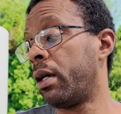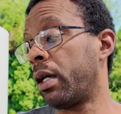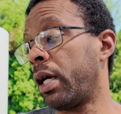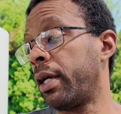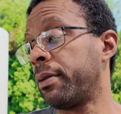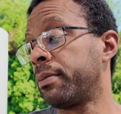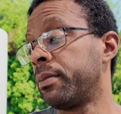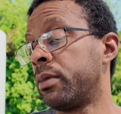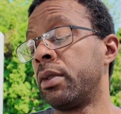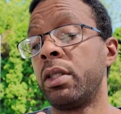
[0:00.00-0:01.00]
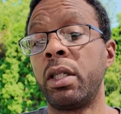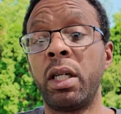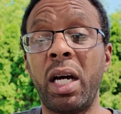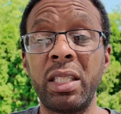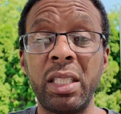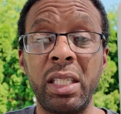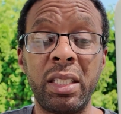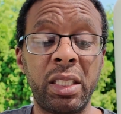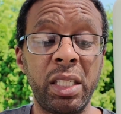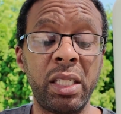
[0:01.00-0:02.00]
Okay, glossy
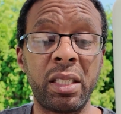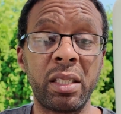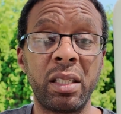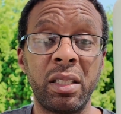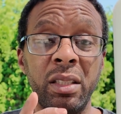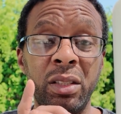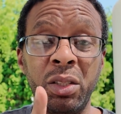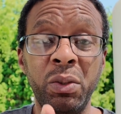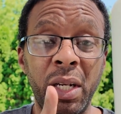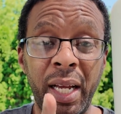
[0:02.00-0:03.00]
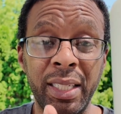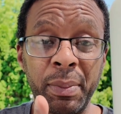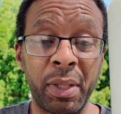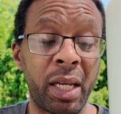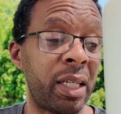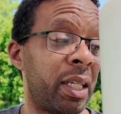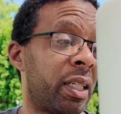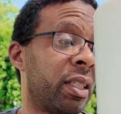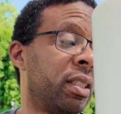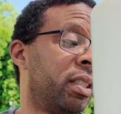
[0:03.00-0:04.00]
sheets do not accept a lot of ink.